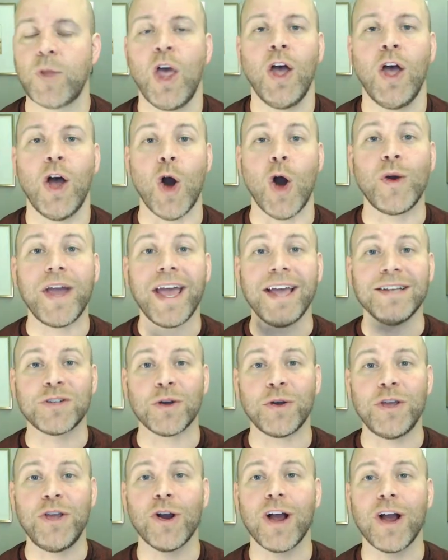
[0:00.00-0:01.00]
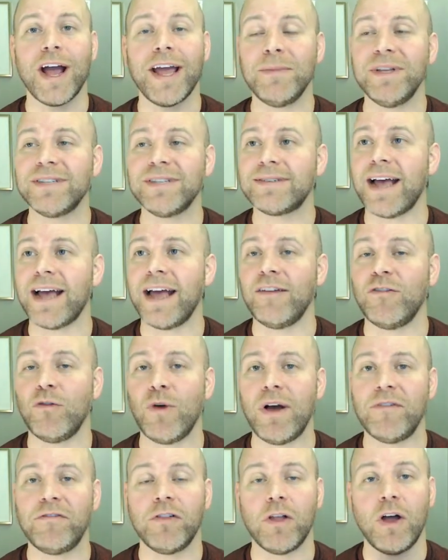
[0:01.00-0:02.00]
Okay, so here I am inside of
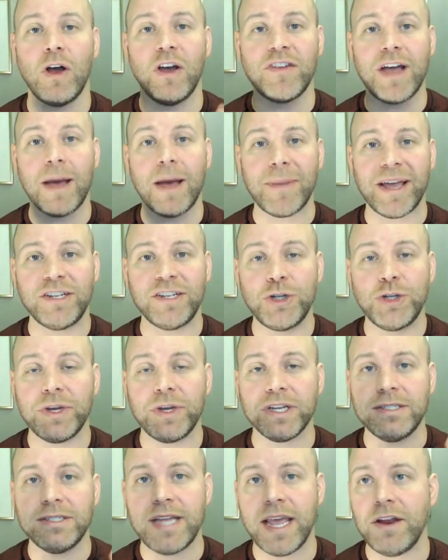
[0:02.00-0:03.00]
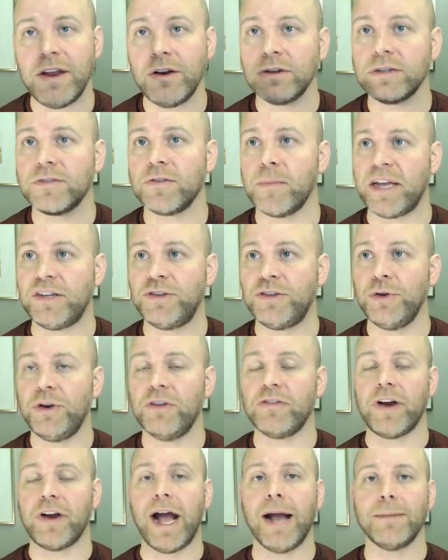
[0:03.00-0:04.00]
Webflow. I've got my two containers for my two
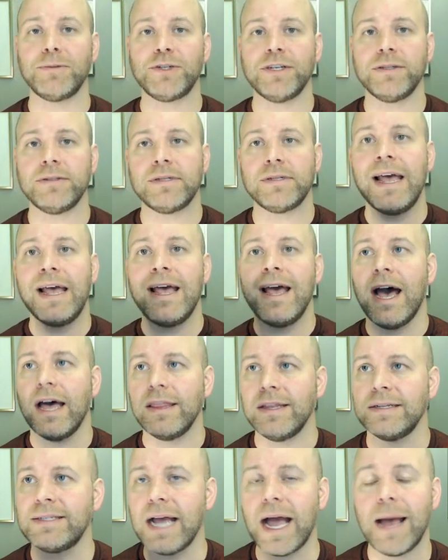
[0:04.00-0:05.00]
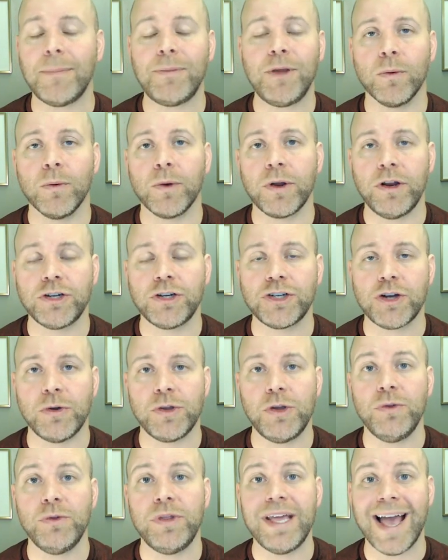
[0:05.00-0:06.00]
different options. On the top here, we're gonna show
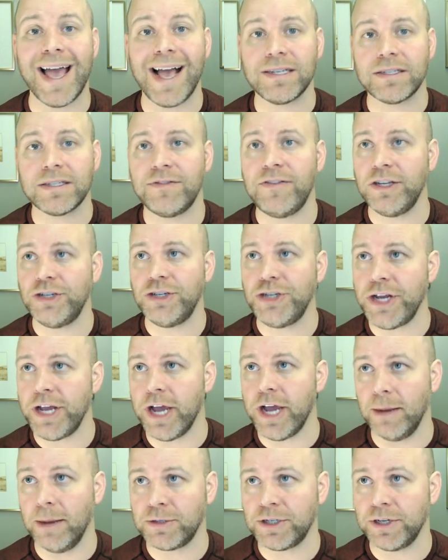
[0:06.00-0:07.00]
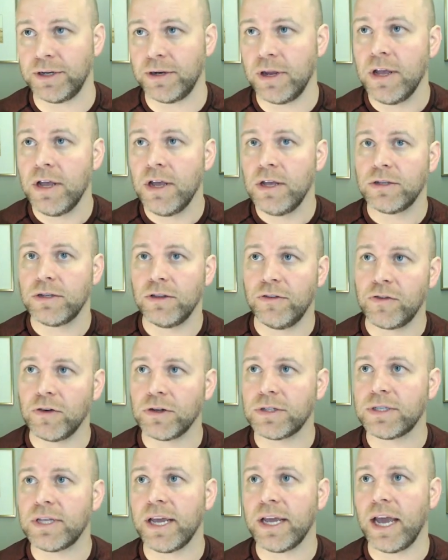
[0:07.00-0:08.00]
you the SVG option. So the
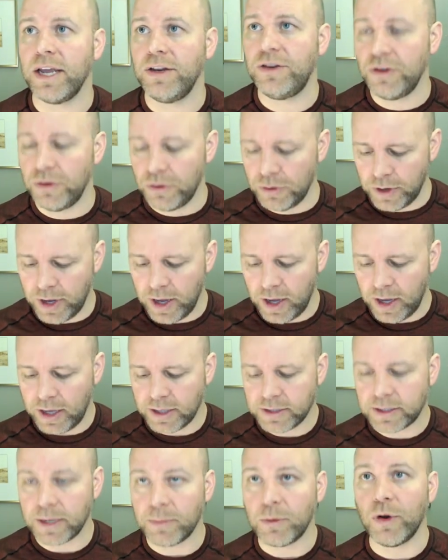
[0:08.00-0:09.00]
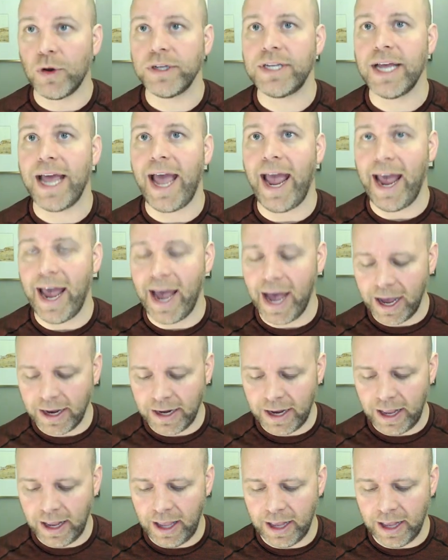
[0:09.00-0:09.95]
first thing I do is I'm going to add an